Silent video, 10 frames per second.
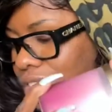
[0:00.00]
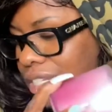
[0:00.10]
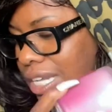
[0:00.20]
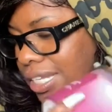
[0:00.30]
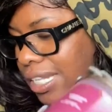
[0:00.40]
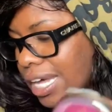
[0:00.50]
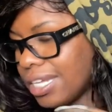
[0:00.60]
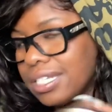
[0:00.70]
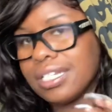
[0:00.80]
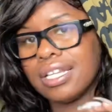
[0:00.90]
just like that.
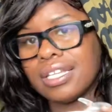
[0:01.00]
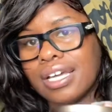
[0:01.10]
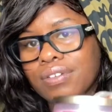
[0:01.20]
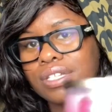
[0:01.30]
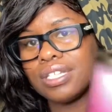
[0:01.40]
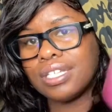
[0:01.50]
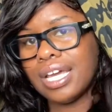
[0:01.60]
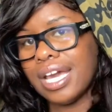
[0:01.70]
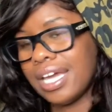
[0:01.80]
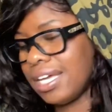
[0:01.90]
It's nothing else to
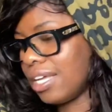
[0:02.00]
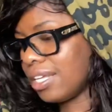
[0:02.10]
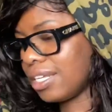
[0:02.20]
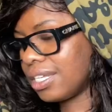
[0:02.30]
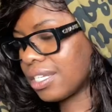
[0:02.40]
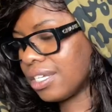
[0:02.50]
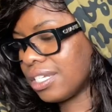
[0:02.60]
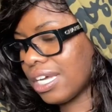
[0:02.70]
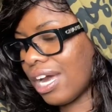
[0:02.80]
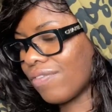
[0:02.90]
say. It's good
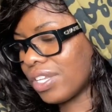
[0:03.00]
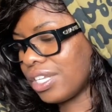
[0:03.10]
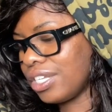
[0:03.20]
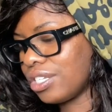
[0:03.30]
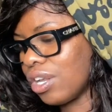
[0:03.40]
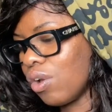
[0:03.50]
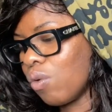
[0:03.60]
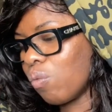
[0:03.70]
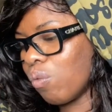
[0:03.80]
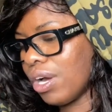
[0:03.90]
to have at least
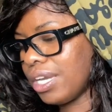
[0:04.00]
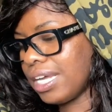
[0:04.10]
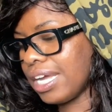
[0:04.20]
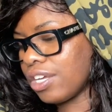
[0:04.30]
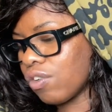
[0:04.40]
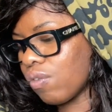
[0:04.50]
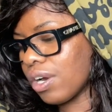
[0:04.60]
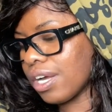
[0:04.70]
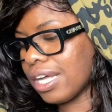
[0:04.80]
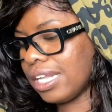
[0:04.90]
one in
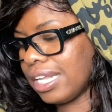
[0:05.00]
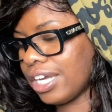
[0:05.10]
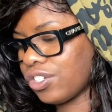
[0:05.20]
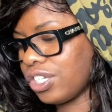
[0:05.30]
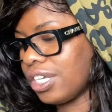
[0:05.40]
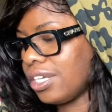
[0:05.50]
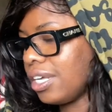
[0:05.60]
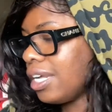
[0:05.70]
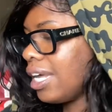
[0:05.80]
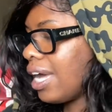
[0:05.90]
your collection.
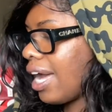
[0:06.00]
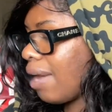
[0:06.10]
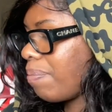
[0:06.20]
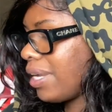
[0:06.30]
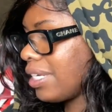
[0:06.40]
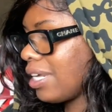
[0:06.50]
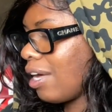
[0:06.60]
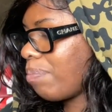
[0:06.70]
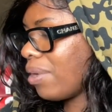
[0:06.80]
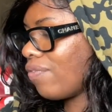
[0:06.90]
I picked
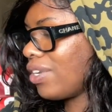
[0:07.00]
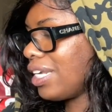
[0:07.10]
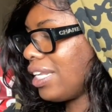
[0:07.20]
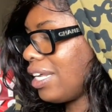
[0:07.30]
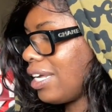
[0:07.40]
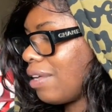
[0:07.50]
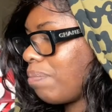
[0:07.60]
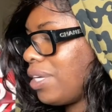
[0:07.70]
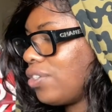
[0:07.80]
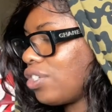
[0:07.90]
up a vanilla and
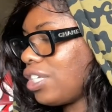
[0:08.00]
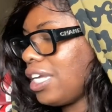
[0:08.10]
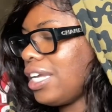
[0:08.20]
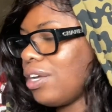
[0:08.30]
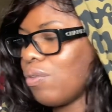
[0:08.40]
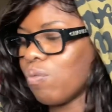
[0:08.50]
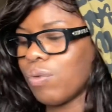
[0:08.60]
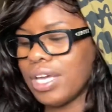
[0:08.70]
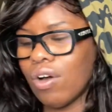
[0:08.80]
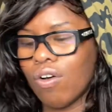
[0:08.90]
peach tea.
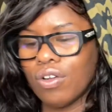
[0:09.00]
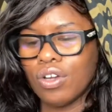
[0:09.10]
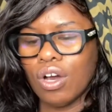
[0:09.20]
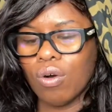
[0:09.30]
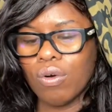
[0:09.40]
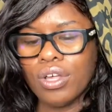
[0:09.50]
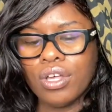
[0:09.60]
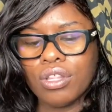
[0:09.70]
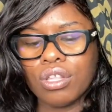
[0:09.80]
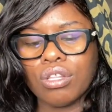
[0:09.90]
We all know
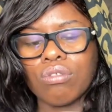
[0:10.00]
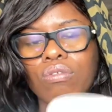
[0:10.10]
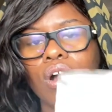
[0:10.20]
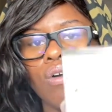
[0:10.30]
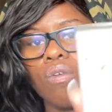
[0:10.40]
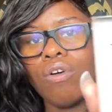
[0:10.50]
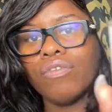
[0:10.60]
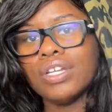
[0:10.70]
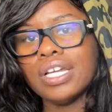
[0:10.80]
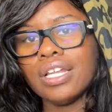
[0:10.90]
the throw on
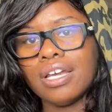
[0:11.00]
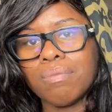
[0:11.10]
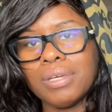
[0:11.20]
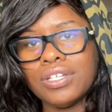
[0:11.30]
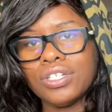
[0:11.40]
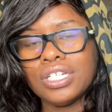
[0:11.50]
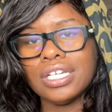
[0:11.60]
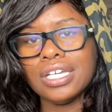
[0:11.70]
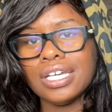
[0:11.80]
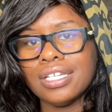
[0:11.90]
vanilla and peach
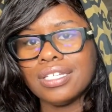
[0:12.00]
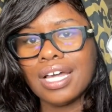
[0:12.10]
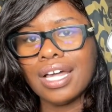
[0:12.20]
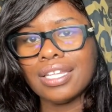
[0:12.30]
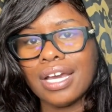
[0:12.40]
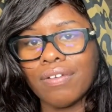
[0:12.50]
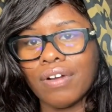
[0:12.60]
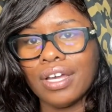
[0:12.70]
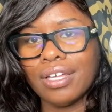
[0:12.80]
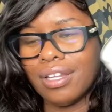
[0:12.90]
tea is not that great,